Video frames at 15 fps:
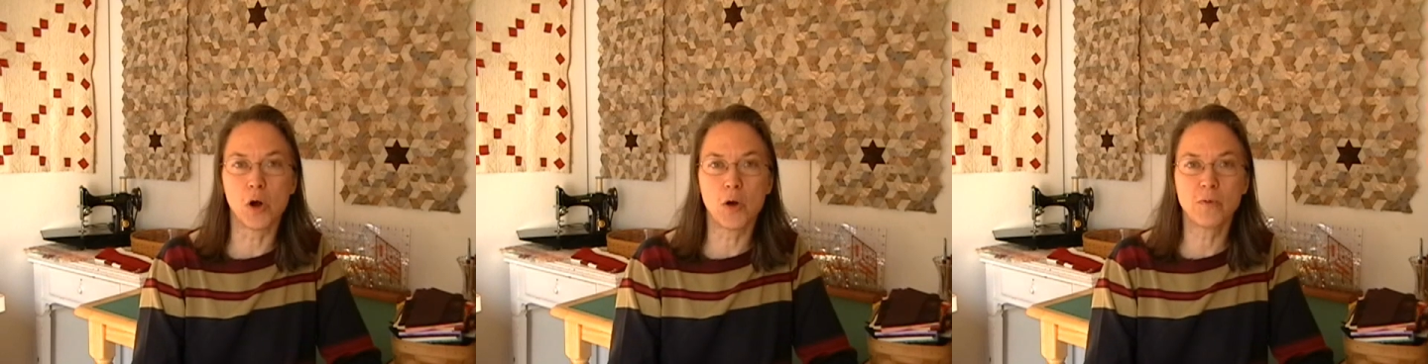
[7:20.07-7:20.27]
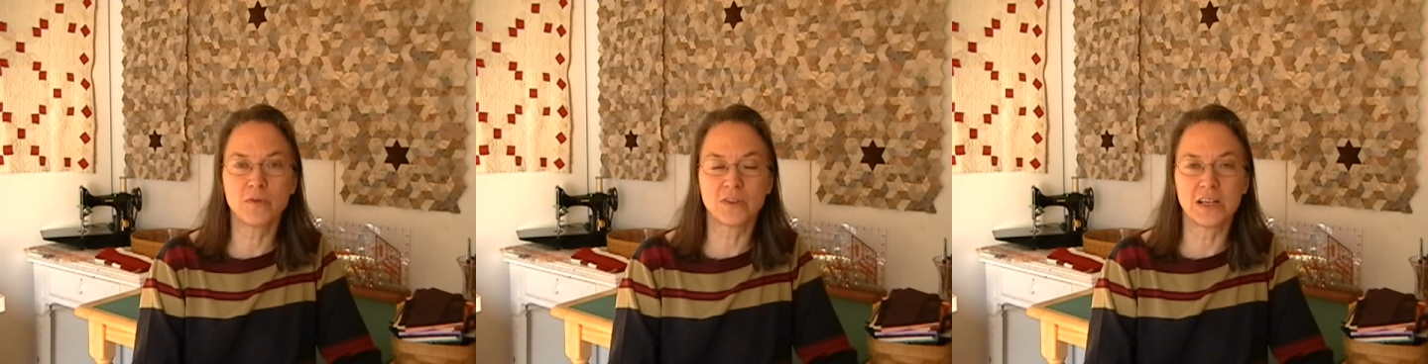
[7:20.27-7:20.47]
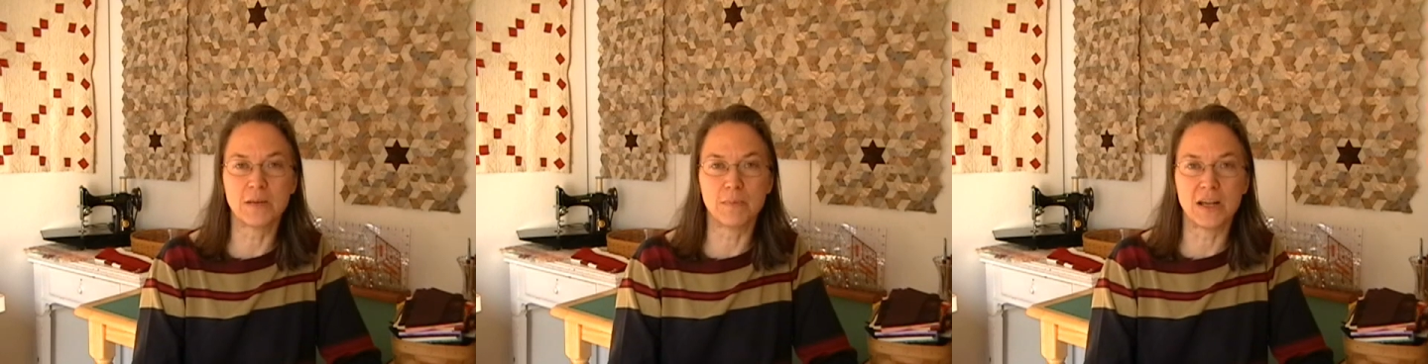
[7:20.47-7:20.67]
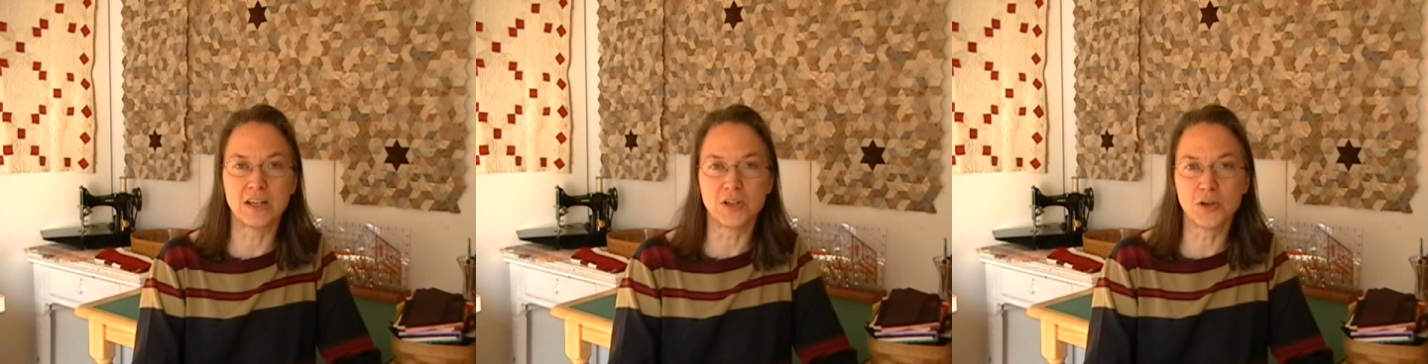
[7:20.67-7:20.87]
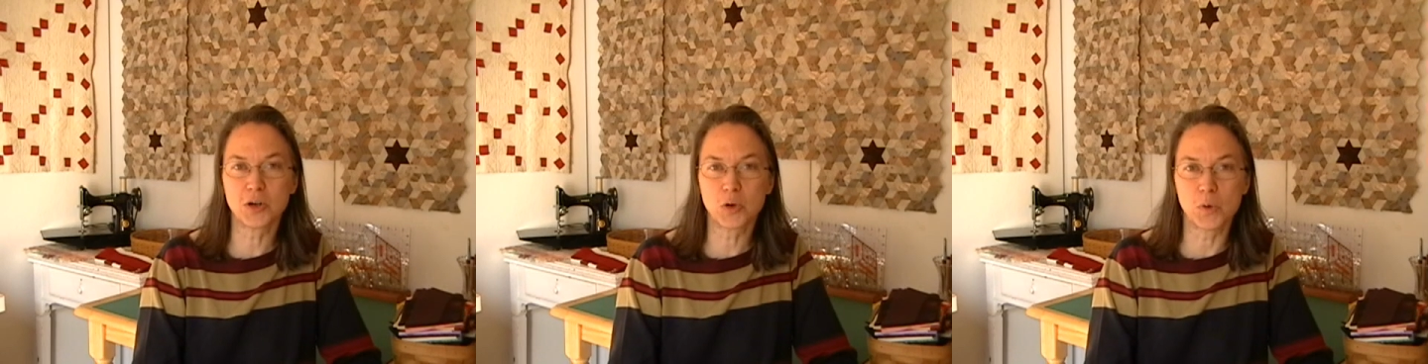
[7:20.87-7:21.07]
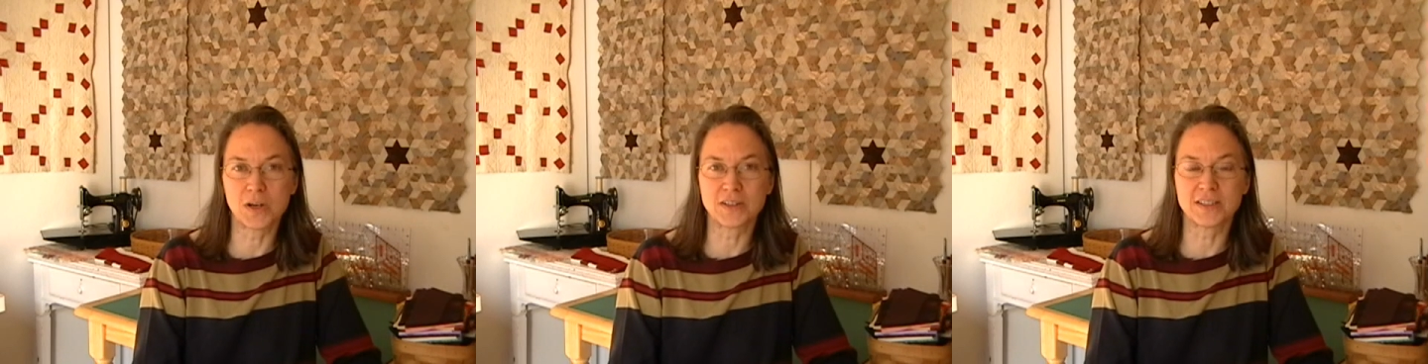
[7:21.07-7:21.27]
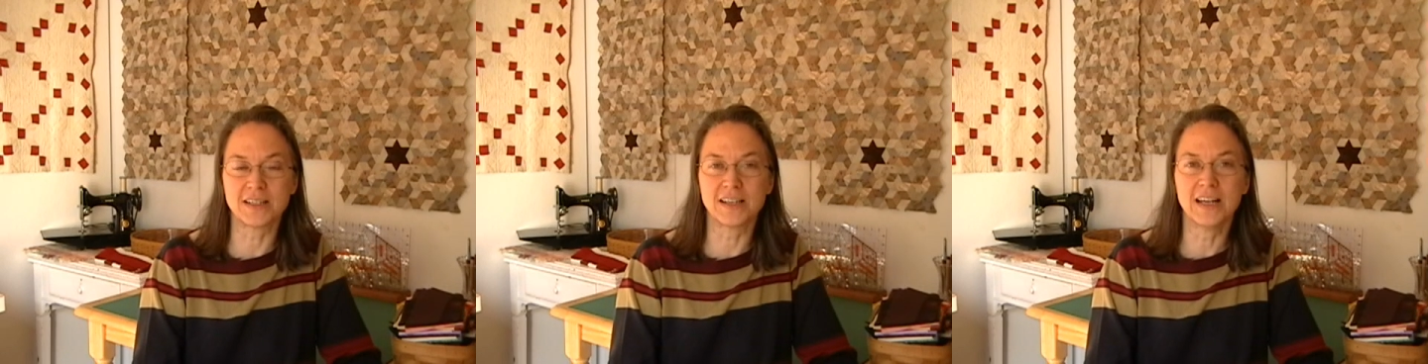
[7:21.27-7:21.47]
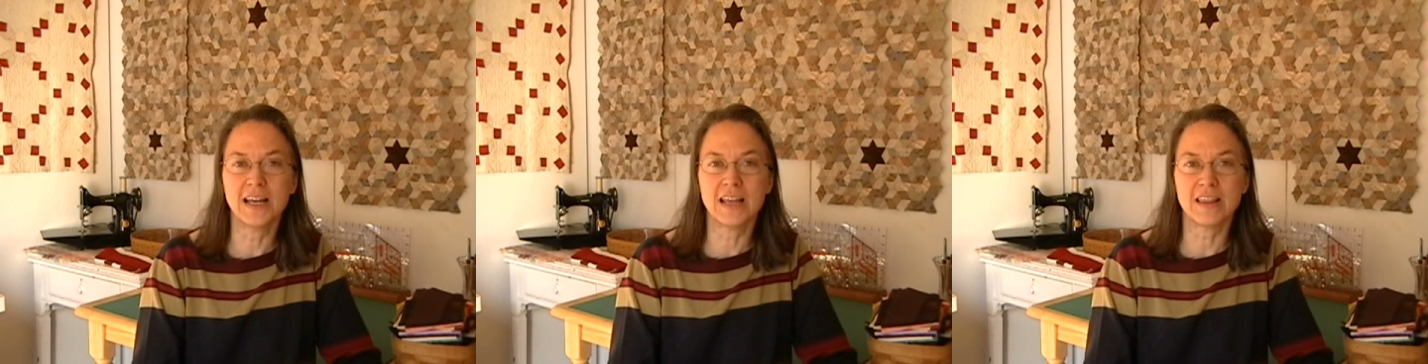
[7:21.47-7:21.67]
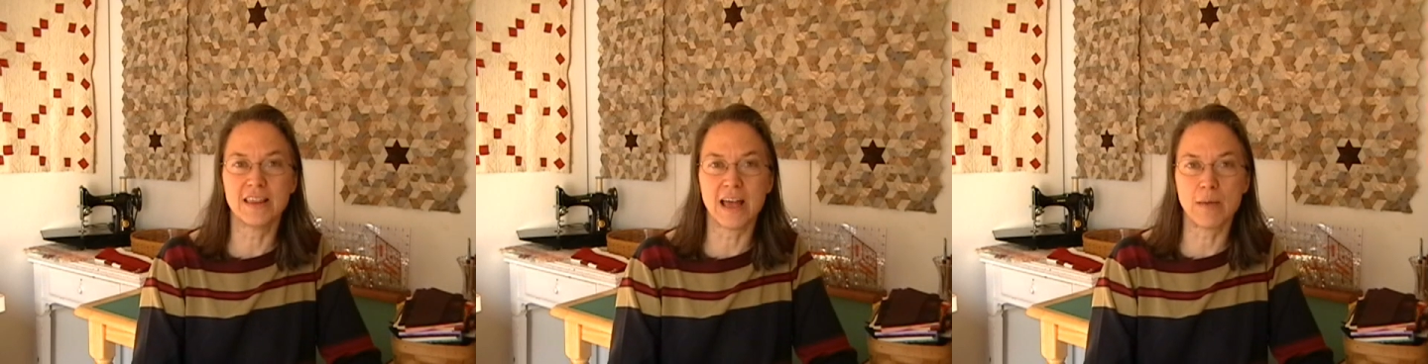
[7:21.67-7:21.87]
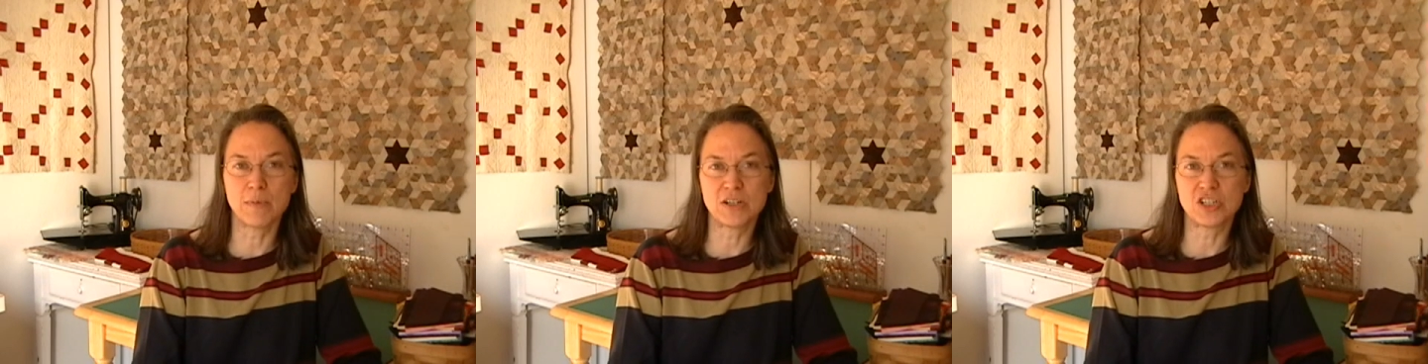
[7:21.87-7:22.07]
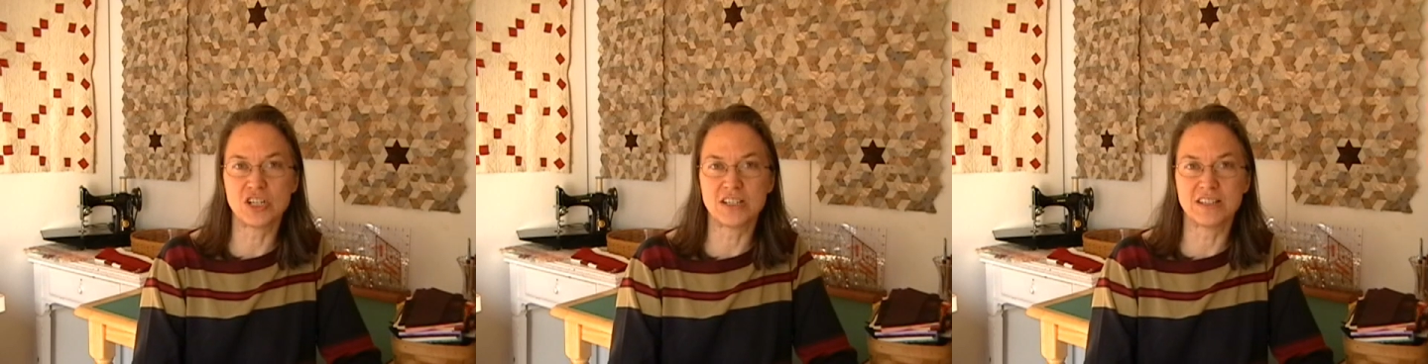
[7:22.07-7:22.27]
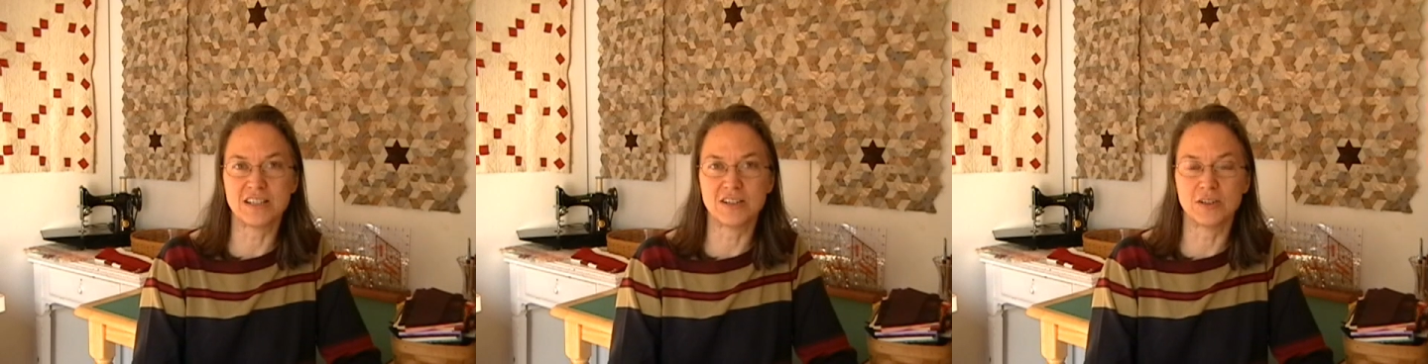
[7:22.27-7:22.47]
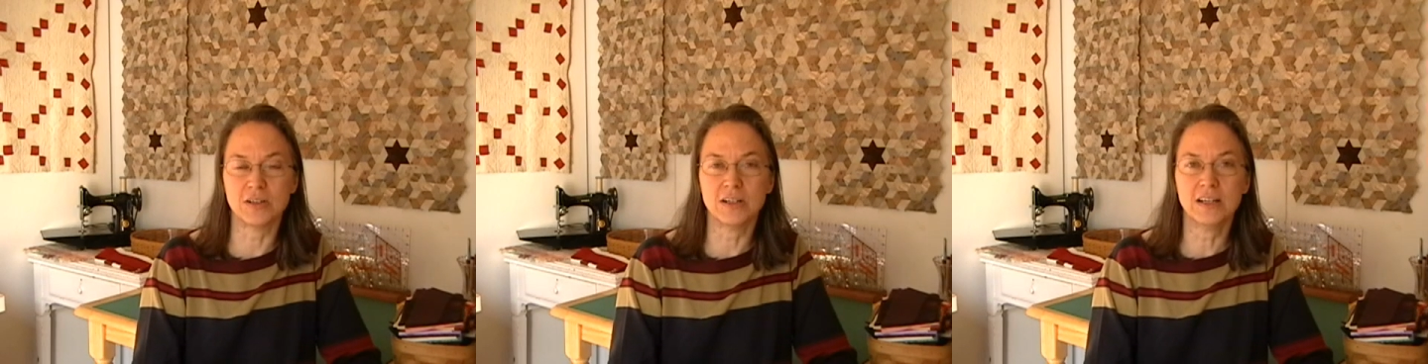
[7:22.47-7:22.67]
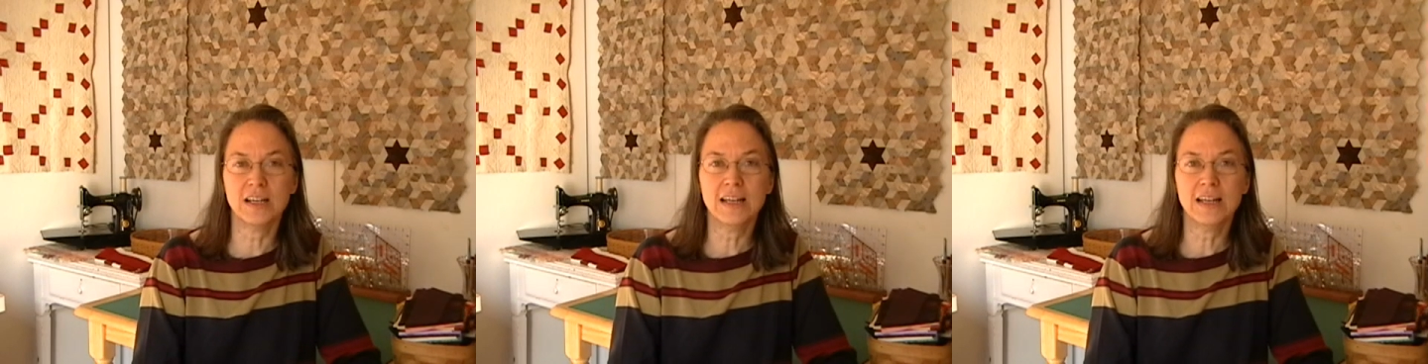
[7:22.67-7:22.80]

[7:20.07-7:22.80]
hopefully make your quilting that much easier,